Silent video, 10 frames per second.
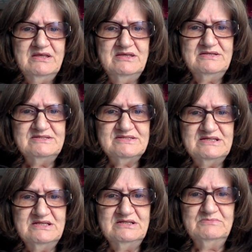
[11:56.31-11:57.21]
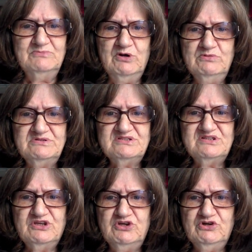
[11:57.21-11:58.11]
He is in the most
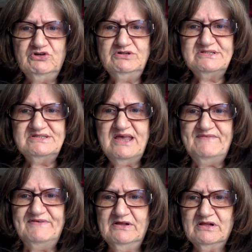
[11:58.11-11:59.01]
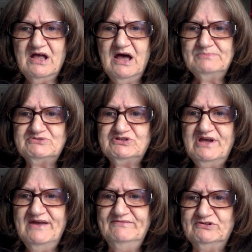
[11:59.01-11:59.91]
secure and safe helicopter
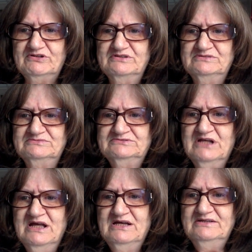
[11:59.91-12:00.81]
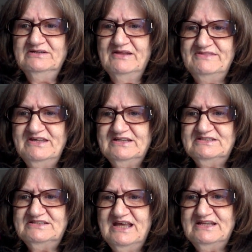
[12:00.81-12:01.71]
ever. Nothing
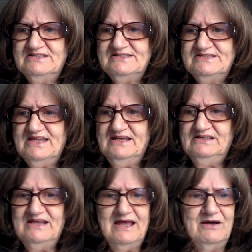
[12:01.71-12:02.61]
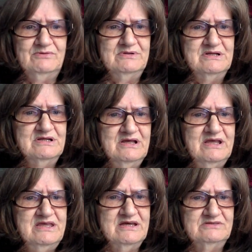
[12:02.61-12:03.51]
can take this thing down. He